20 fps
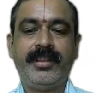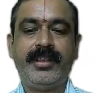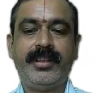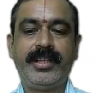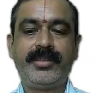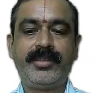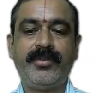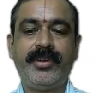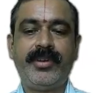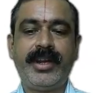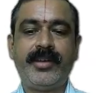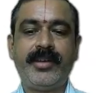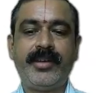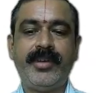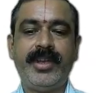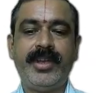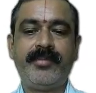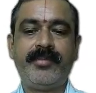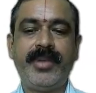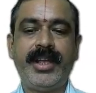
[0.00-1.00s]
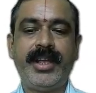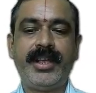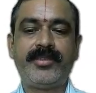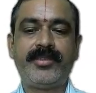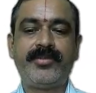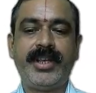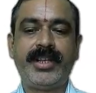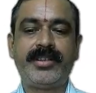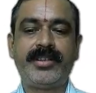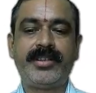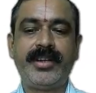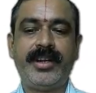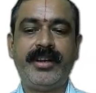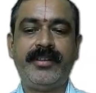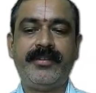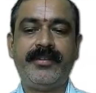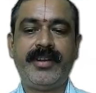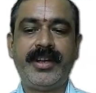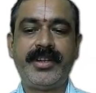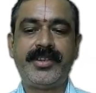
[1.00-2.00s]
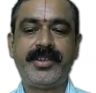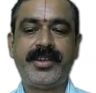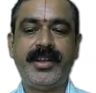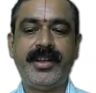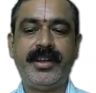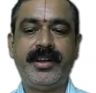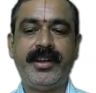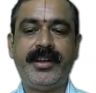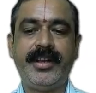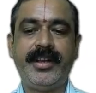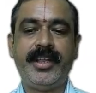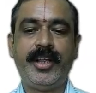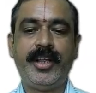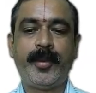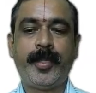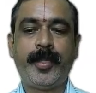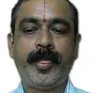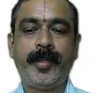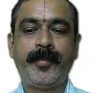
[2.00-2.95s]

This would require banks to extend the functionality